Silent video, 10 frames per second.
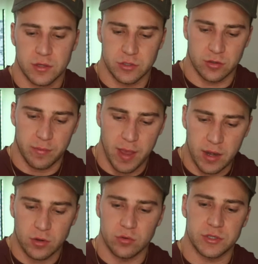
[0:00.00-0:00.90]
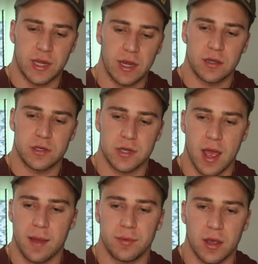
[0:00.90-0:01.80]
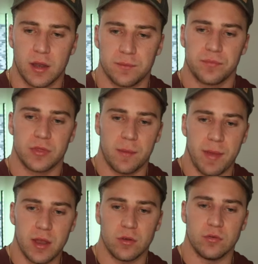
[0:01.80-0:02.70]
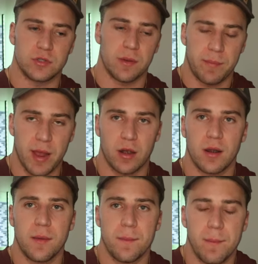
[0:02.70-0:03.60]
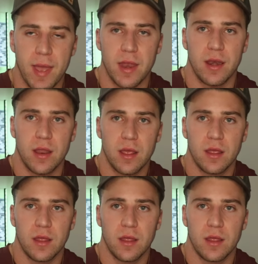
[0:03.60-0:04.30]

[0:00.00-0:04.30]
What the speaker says: So the men who's getting the job done, the men who's the better men,